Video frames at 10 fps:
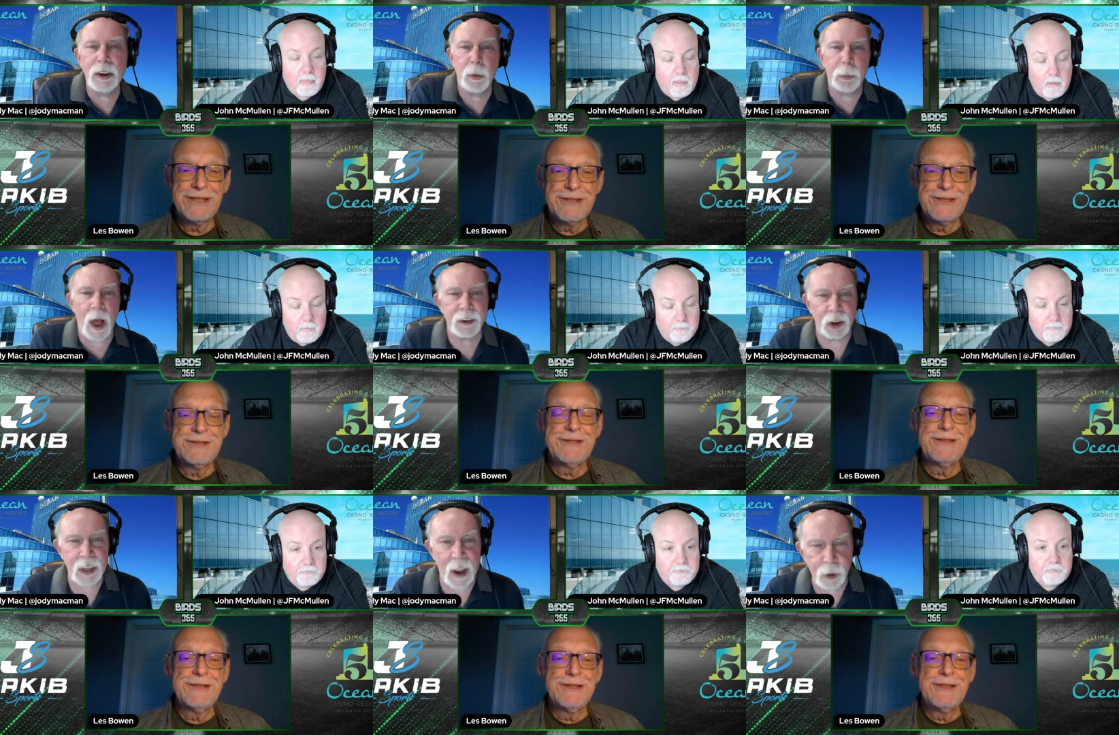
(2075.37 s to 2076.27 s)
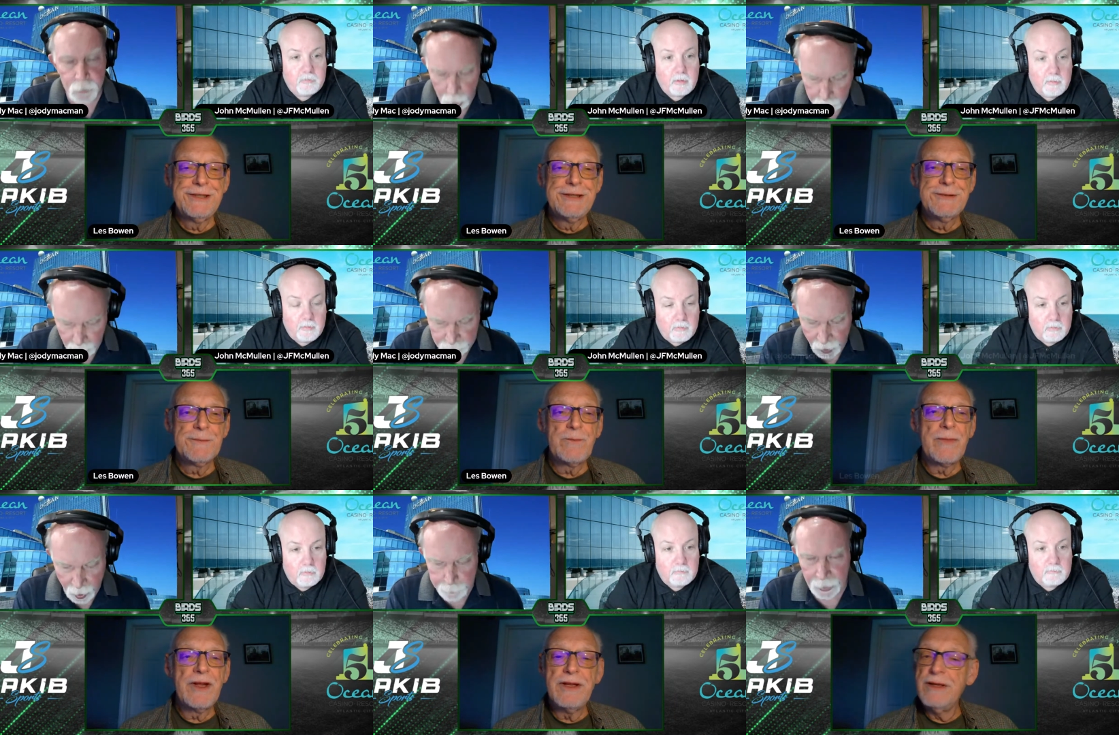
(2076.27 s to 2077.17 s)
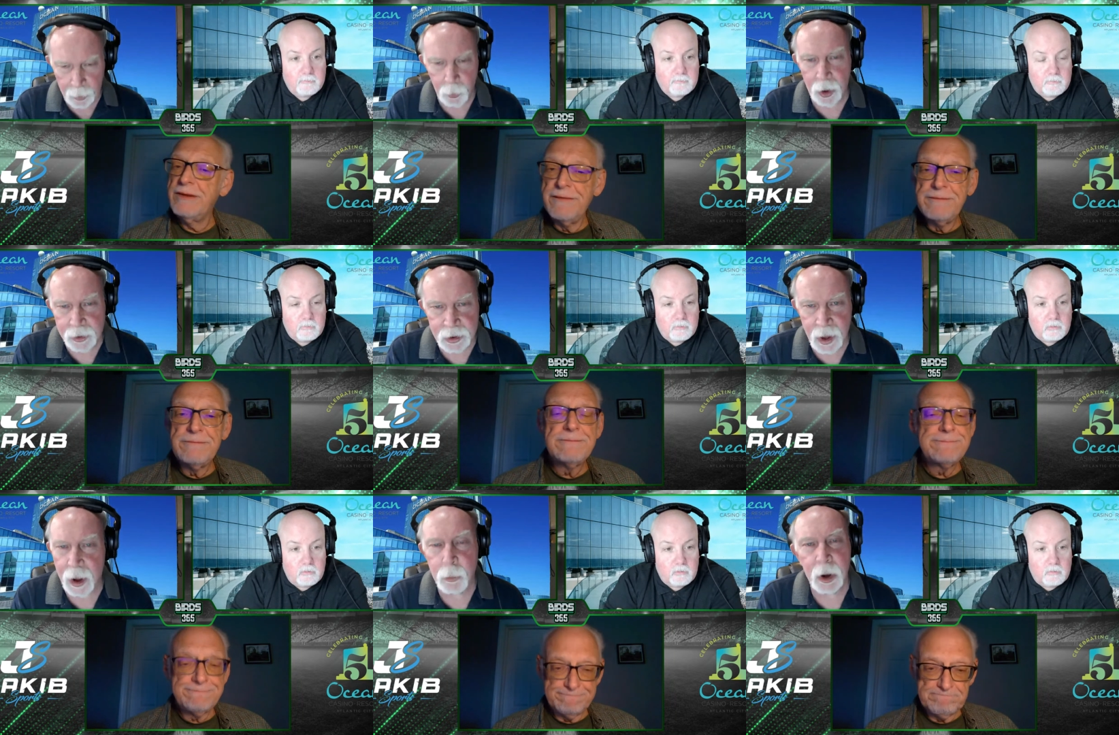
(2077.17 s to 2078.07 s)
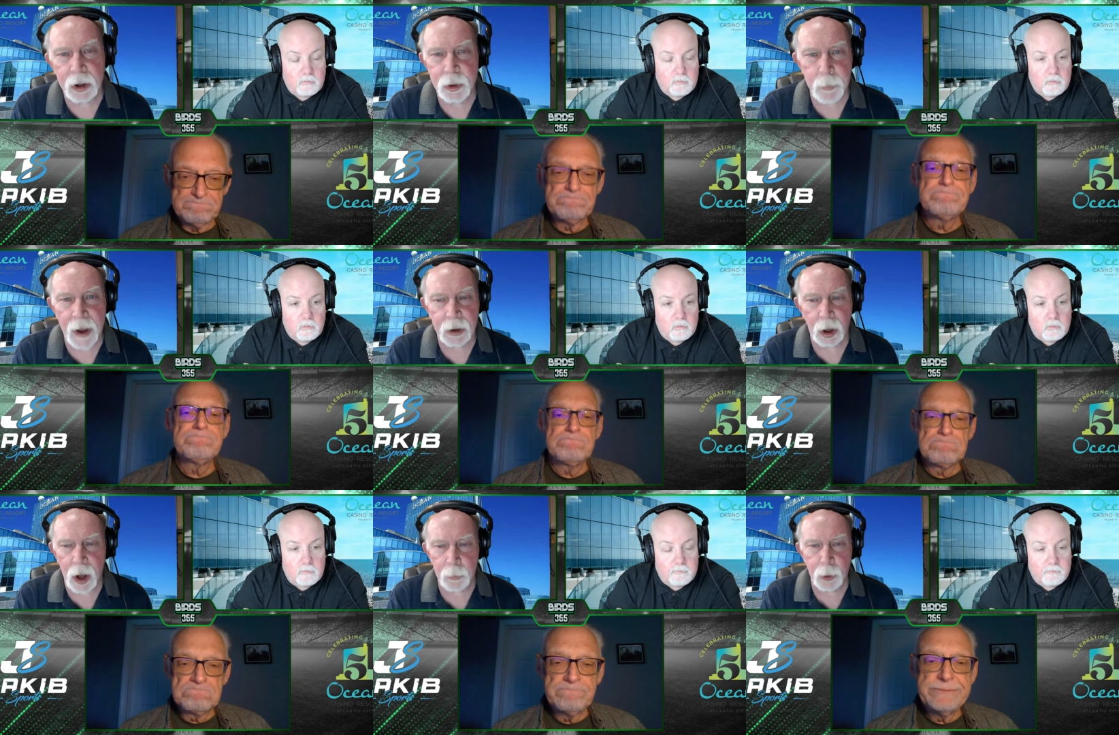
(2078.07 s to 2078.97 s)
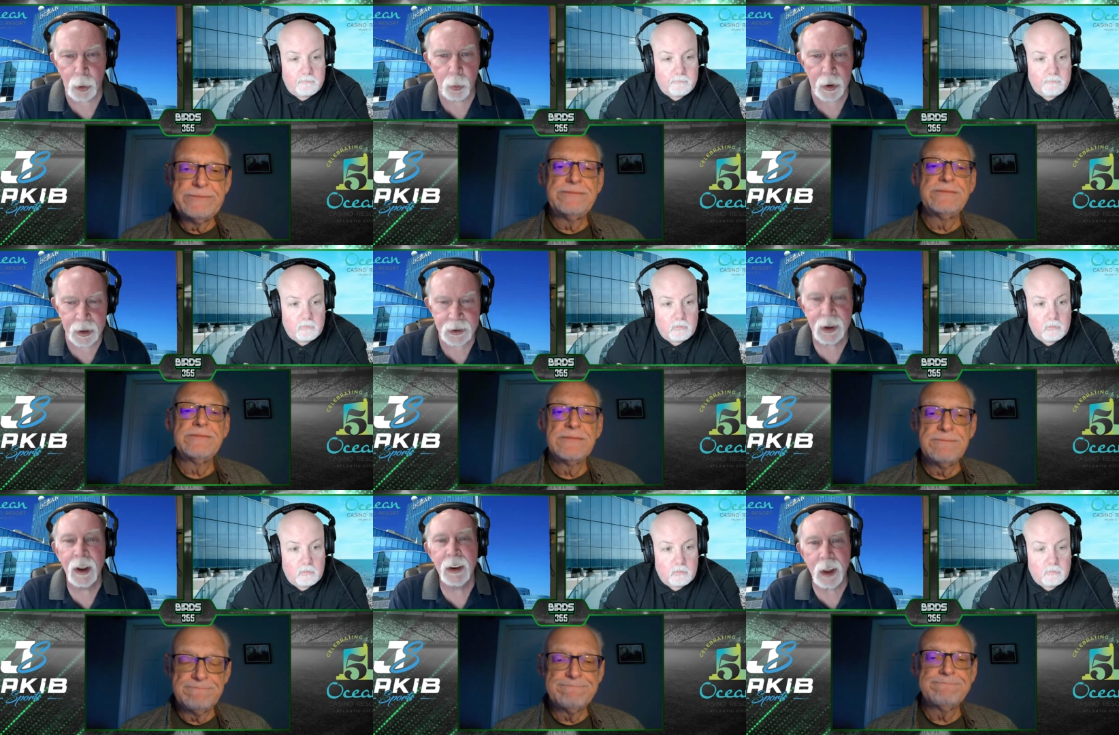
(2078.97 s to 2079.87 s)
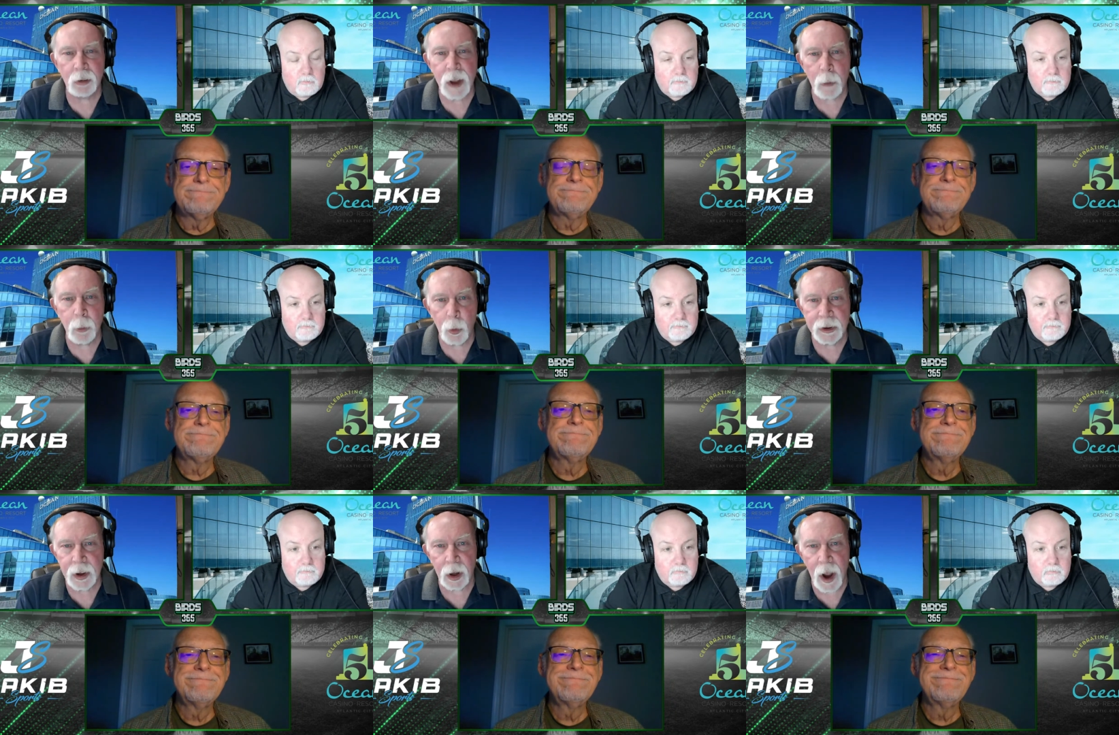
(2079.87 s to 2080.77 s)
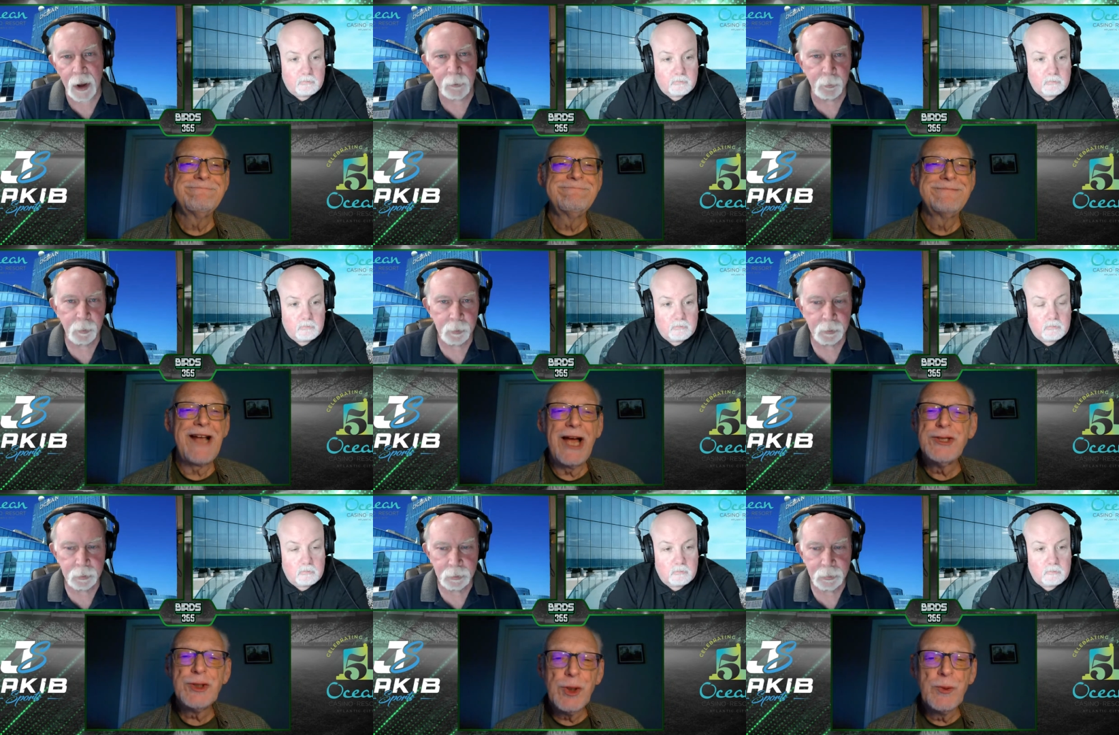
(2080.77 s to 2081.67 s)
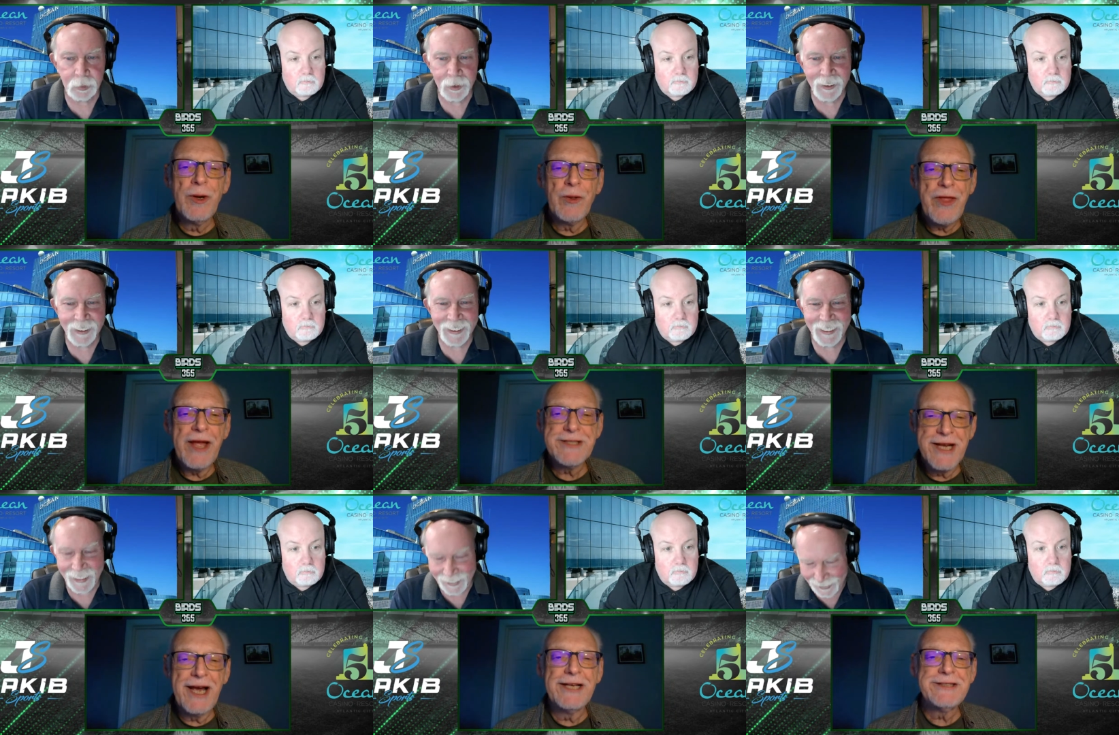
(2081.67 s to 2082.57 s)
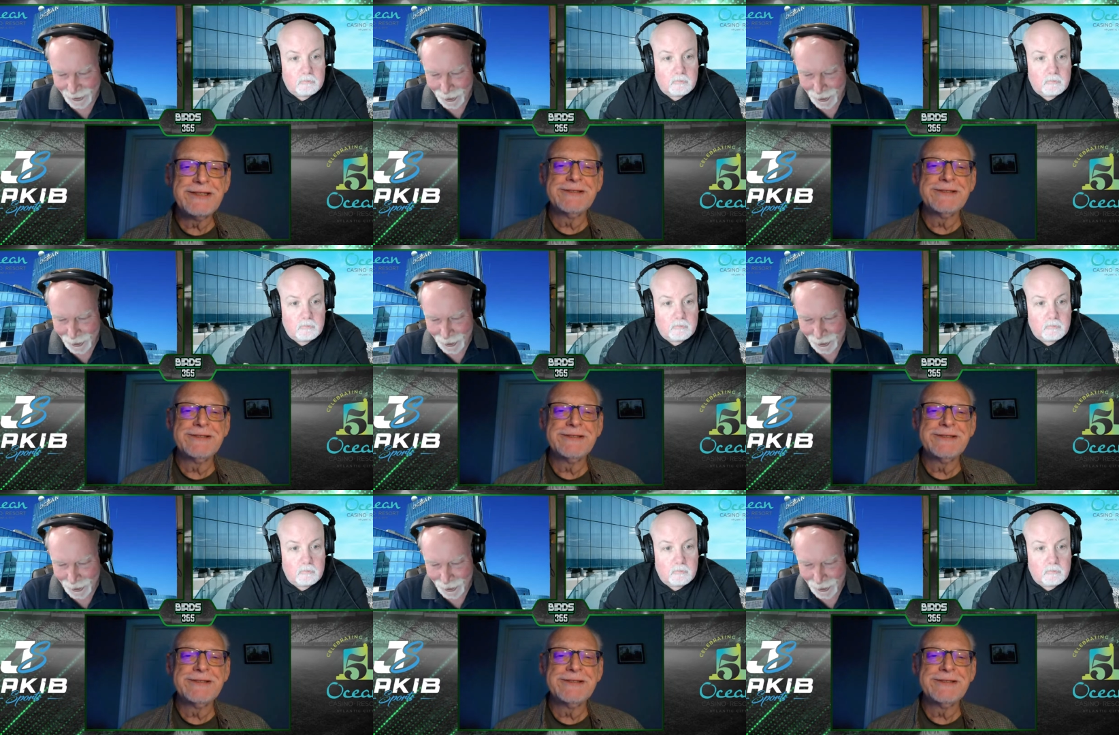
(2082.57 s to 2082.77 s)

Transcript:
Speaker 1: a pleasure. Thank you very much for hopping in with us today. We'll get you back in a couple of weeks. Tell Dama we said hi.
Speaker 2: I sure will. Thanks, guys.